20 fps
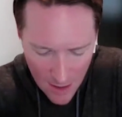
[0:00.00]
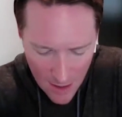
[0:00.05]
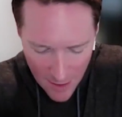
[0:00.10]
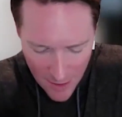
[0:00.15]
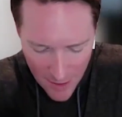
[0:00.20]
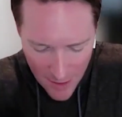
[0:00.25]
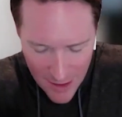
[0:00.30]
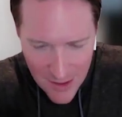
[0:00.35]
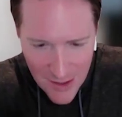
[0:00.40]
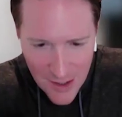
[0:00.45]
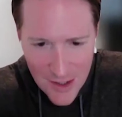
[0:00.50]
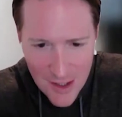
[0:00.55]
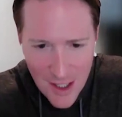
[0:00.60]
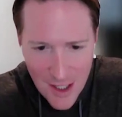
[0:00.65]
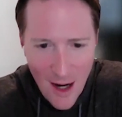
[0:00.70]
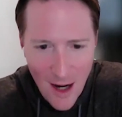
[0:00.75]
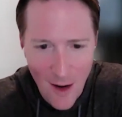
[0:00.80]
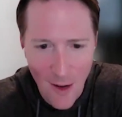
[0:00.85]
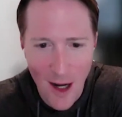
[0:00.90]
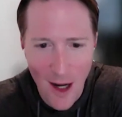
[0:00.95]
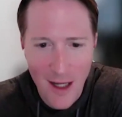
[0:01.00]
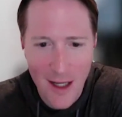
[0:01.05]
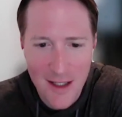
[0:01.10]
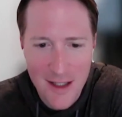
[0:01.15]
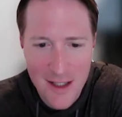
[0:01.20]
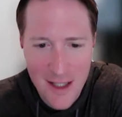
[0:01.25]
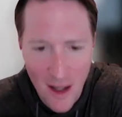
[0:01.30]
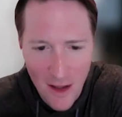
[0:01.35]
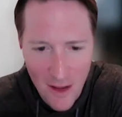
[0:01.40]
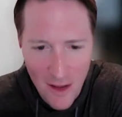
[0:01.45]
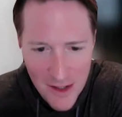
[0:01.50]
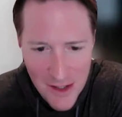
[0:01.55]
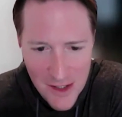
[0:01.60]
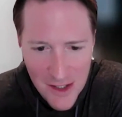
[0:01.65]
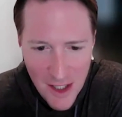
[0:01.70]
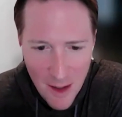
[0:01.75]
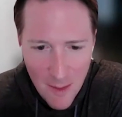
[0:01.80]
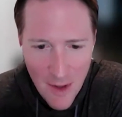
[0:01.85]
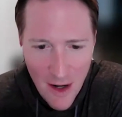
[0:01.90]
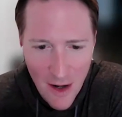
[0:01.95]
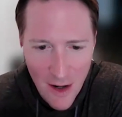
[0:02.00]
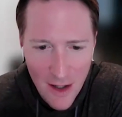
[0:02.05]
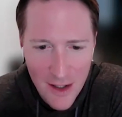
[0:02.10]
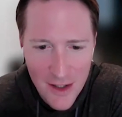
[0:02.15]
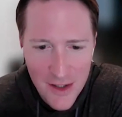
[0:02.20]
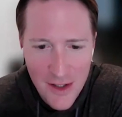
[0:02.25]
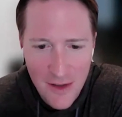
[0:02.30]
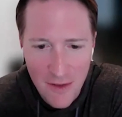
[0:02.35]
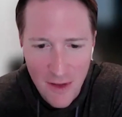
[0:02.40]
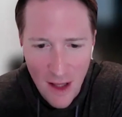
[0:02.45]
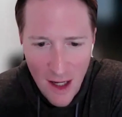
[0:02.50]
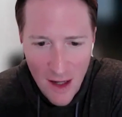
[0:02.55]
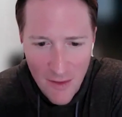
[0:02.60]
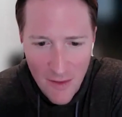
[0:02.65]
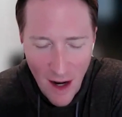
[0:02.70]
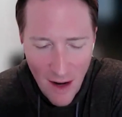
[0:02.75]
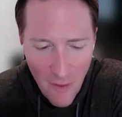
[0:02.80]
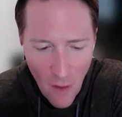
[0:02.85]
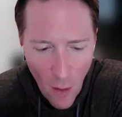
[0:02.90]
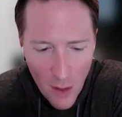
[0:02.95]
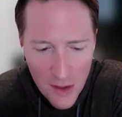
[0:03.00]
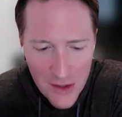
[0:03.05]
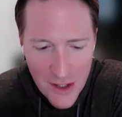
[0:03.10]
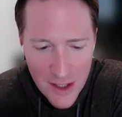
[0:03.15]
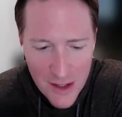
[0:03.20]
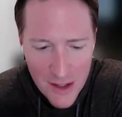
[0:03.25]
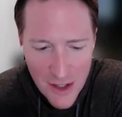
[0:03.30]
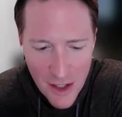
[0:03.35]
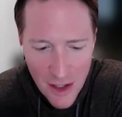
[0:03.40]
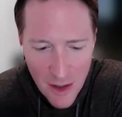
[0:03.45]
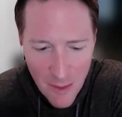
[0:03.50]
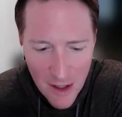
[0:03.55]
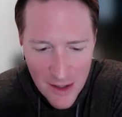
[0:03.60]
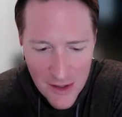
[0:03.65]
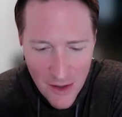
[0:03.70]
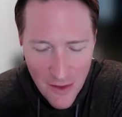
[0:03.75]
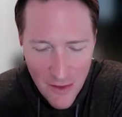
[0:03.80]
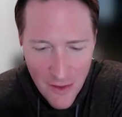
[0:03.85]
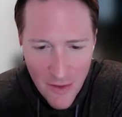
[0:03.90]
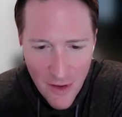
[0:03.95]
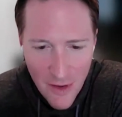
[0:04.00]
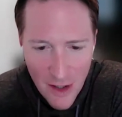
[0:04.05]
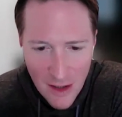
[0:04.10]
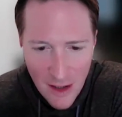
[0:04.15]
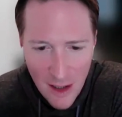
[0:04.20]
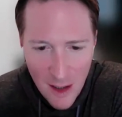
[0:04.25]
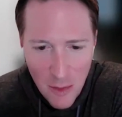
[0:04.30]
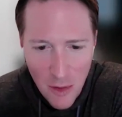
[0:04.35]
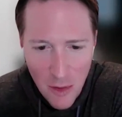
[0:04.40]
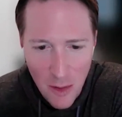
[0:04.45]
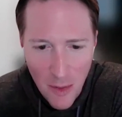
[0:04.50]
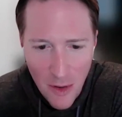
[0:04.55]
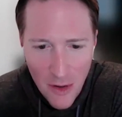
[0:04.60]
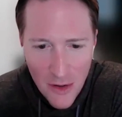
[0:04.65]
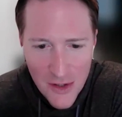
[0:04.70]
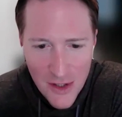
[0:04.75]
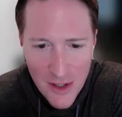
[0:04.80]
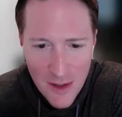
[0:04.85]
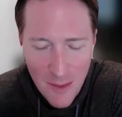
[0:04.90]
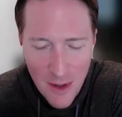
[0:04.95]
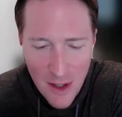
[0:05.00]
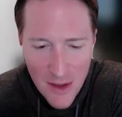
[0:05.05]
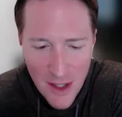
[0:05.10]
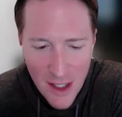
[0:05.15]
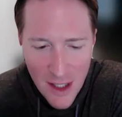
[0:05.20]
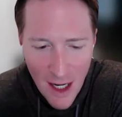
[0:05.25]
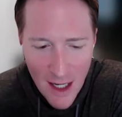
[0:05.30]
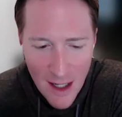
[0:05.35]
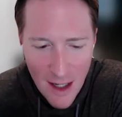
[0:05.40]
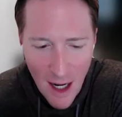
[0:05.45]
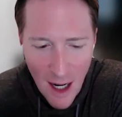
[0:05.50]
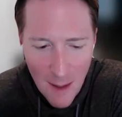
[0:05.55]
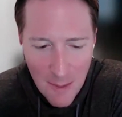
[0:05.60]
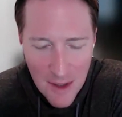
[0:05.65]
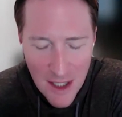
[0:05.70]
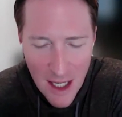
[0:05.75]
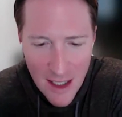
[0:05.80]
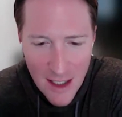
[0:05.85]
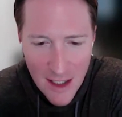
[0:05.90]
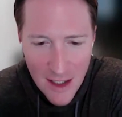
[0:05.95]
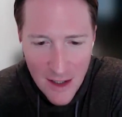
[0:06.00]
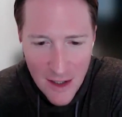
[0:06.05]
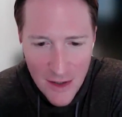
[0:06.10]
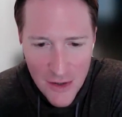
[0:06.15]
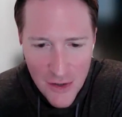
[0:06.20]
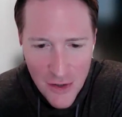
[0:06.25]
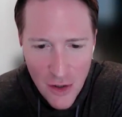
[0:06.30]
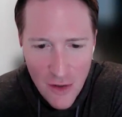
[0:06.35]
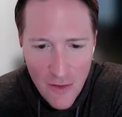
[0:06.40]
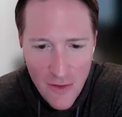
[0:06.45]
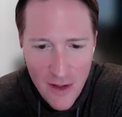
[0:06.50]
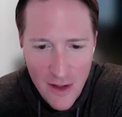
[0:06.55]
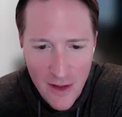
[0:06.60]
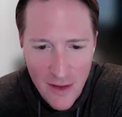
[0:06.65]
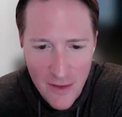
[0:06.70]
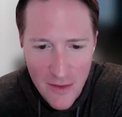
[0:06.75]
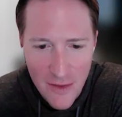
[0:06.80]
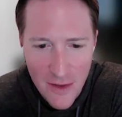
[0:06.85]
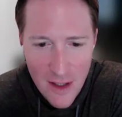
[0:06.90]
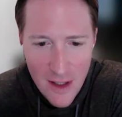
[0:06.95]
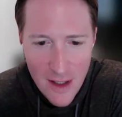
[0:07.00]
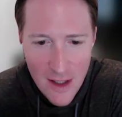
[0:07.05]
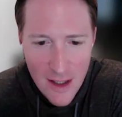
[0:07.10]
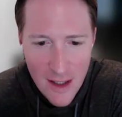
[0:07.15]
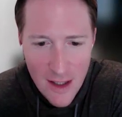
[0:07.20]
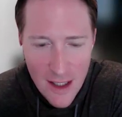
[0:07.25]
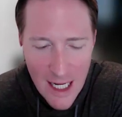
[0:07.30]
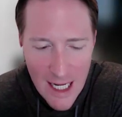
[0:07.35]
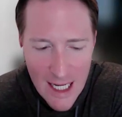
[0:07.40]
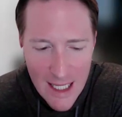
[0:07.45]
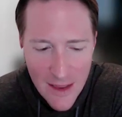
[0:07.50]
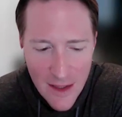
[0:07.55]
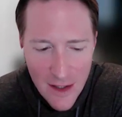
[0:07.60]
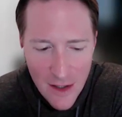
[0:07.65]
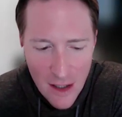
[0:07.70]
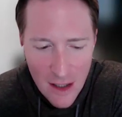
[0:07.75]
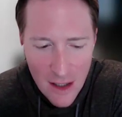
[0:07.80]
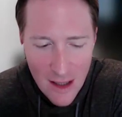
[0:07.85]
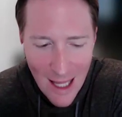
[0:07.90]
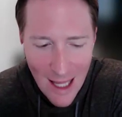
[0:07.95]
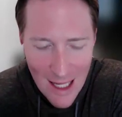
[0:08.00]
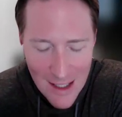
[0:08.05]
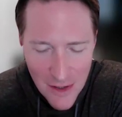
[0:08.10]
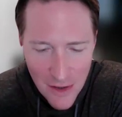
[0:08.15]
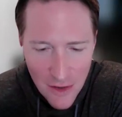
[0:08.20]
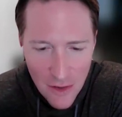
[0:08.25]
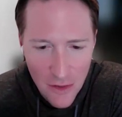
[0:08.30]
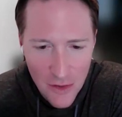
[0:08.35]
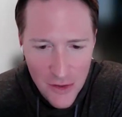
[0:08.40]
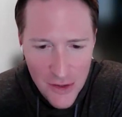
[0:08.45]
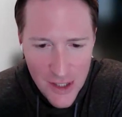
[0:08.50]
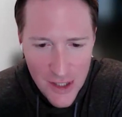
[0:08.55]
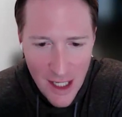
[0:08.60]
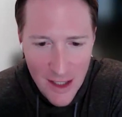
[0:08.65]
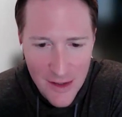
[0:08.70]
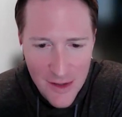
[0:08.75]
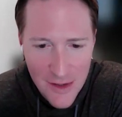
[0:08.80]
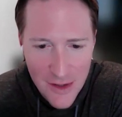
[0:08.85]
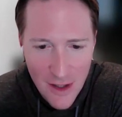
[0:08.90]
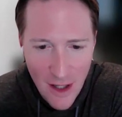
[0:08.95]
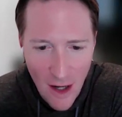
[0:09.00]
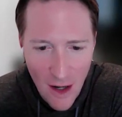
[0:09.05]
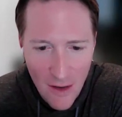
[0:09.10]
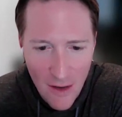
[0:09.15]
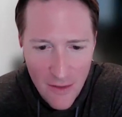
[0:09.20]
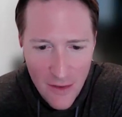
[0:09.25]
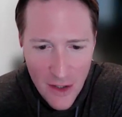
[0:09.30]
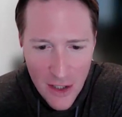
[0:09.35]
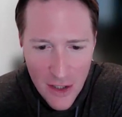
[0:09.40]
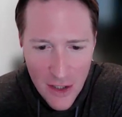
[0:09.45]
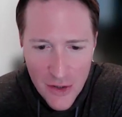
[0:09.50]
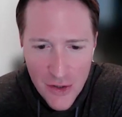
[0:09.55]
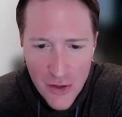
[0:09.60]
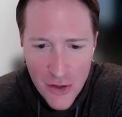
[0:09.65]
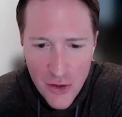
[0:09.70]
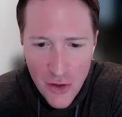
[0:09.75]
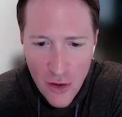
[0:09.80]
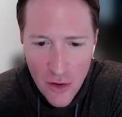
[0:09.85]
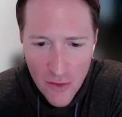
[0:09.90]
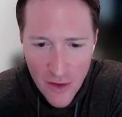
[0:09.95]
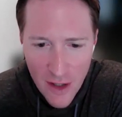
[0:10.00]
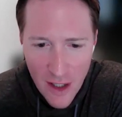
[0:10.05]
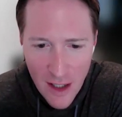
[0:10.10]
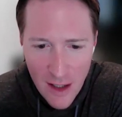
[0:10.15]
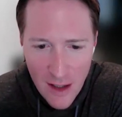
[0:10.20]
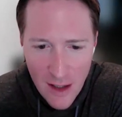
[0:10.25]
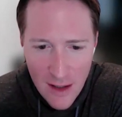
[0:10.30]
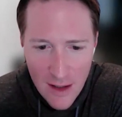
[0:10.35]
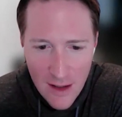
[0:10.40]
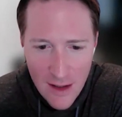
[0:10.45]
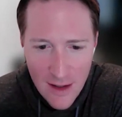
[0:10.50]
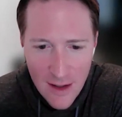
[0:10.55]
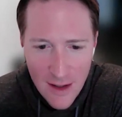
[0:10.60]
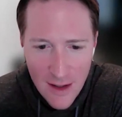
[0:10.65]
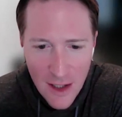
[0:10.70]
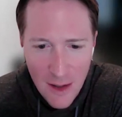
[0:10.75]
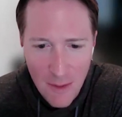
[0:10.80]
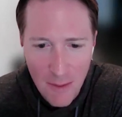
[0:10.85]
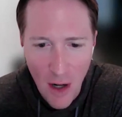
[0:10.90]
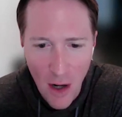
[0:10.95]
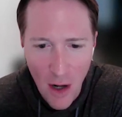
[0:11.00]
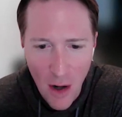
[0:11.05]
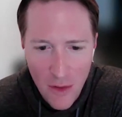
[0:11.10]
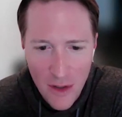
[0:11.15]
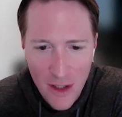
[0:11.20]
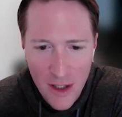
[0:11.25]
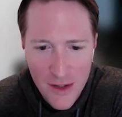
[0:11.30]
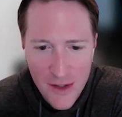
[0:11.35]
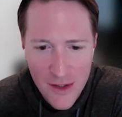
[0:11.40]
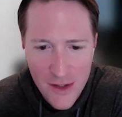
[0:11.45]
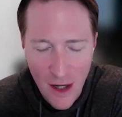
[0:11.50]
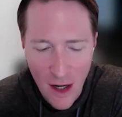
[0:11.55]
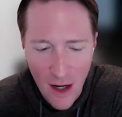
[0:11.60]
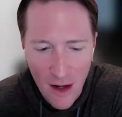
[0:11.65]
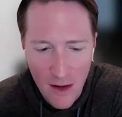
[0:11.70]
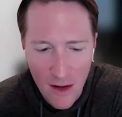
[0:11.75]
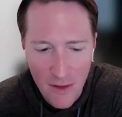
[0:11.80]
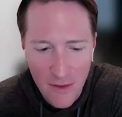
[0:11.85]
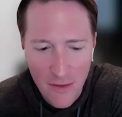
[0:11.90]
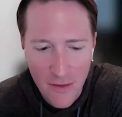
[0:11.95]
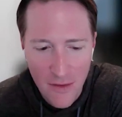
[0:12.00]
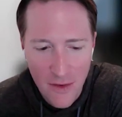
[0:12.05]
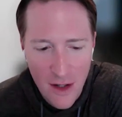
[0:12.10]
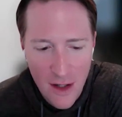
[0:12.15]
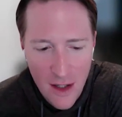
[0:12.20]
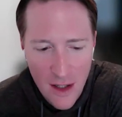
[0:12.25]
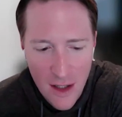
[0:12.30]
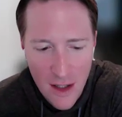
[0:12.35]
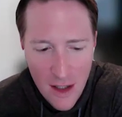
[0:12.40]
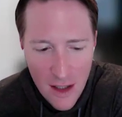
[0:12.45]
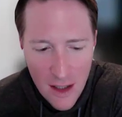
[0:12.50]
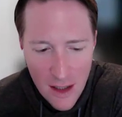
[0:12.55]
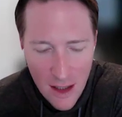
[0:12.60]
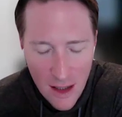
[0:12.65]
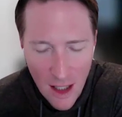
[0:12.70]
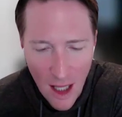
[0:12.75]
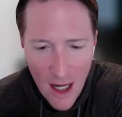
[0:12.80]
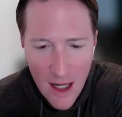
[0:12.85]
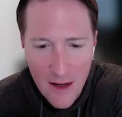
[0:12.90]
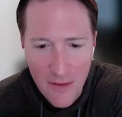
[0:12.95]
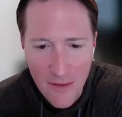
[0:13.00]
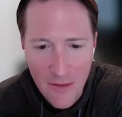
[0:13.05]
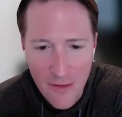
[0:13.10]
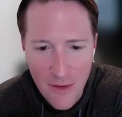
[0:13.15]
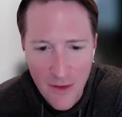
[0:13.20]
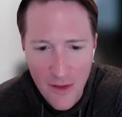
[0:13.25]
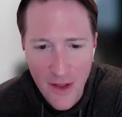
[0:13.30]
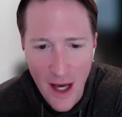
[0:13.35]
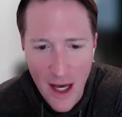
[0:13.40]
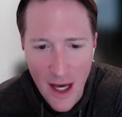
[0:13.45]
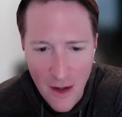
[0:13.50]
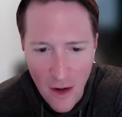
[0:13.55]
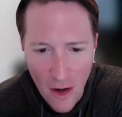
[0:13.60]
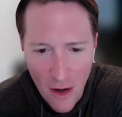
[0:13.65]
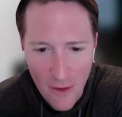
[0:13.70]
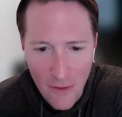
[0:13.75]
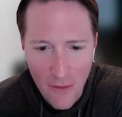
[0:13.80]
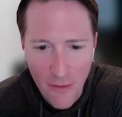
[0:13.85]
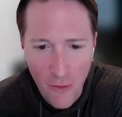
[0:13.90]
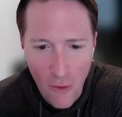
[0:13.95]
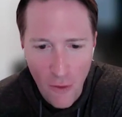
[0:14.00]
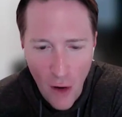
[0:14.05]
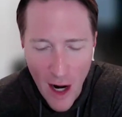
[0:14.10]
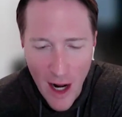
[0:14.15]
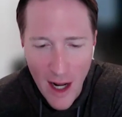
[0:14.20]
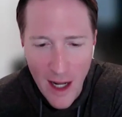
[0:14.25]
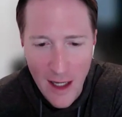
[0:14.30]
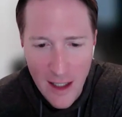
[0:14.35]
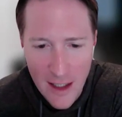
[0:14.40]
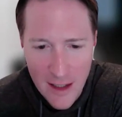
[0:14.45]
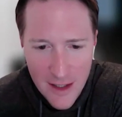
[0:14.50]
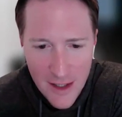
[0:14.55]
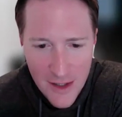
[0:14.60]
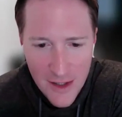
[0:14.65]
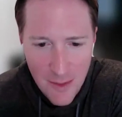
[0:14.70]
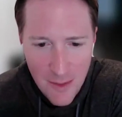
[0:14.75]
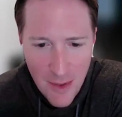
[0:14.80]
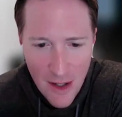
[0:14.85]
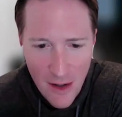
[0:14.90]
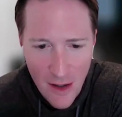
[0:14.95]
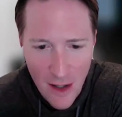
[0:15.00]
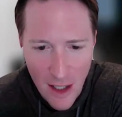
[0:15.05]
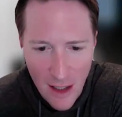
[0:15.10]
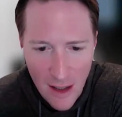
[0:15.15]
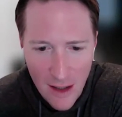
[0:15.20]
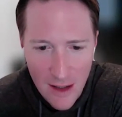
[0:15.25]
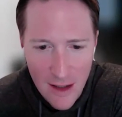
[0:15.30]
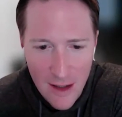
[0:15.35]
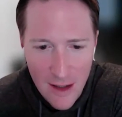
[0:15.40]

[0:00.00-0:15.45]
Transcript: This is how I can tell in some areas of life. I've always considered myself a very liberal person, but that I'm getting conservative in the classical sense of conserving components of life that are fraying and disappearing.